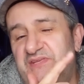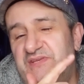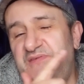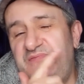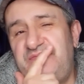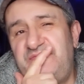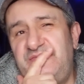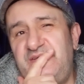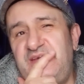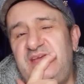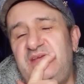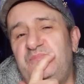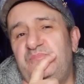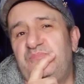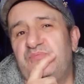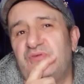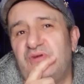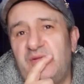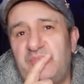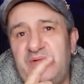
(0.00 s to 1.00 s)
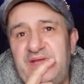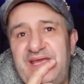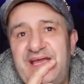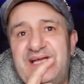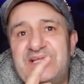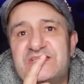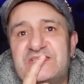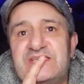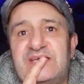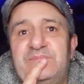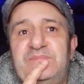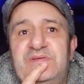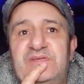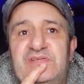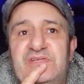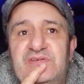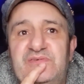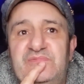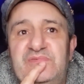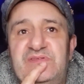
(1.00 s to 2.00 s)
defeat probably had something to
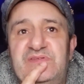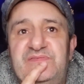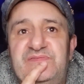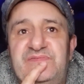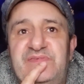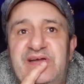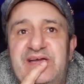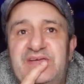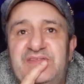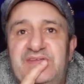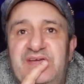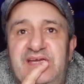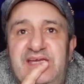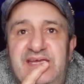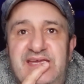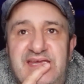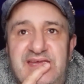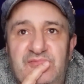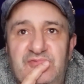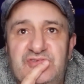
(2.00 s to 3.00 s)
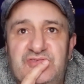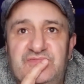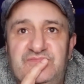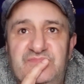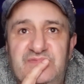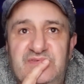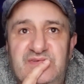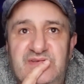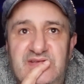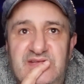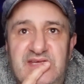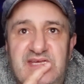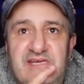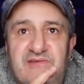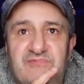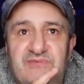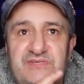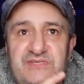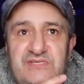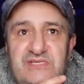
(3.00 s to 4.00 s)
do with the fact that he
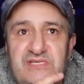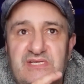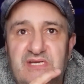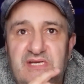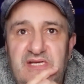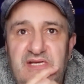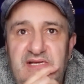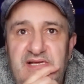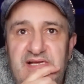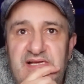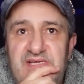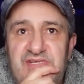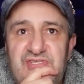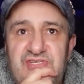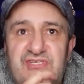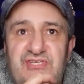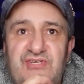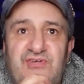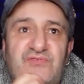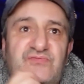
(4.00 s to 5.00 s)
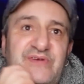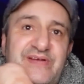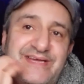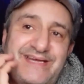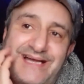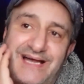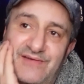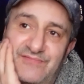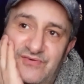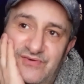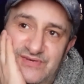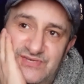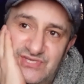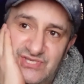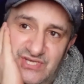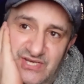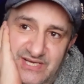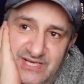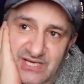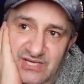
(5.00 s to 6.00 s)
was still recovering
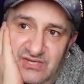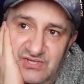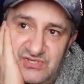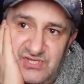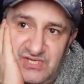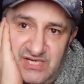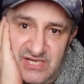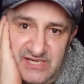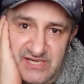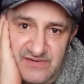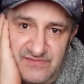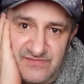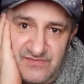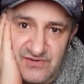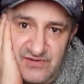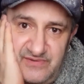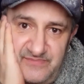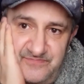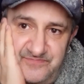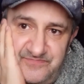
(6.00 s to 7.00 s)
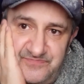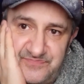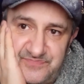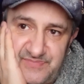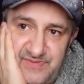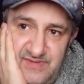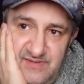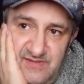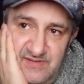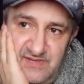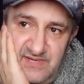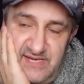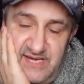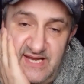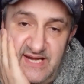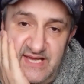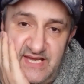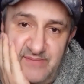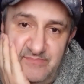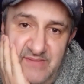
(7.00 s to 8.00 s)
psychologically from
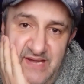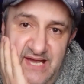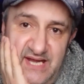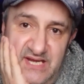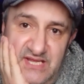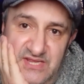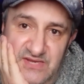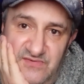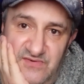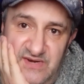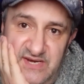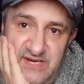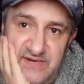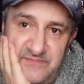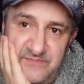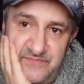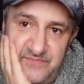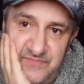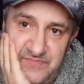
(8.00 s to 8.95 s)
killing a man in the ring